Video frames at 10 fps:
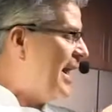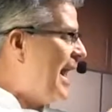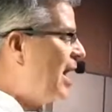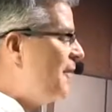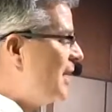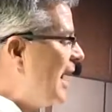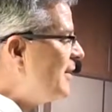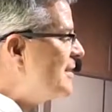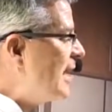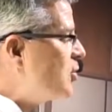Now, if you like
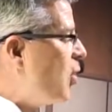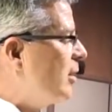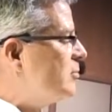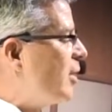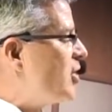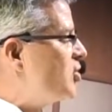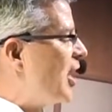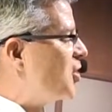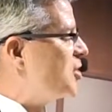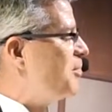the 6-quart, write a
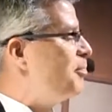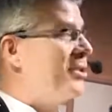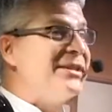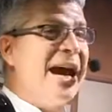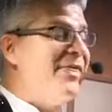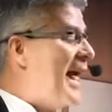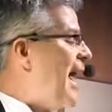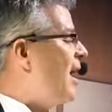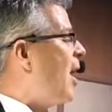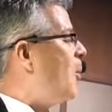6. Beside
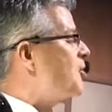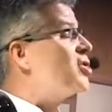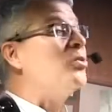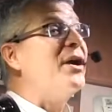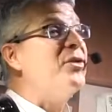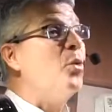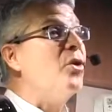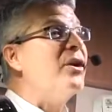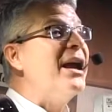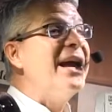that, I want you to write the
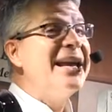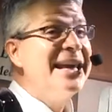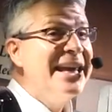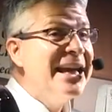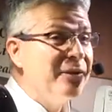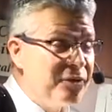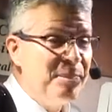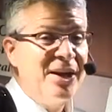word gift,